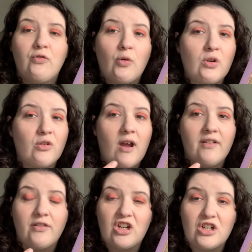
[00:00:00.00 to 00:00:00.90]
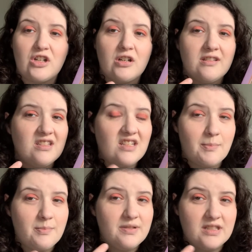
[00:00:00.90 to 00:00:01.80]
photograph her
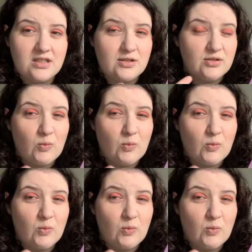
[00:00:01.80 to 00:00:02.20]
stepsister's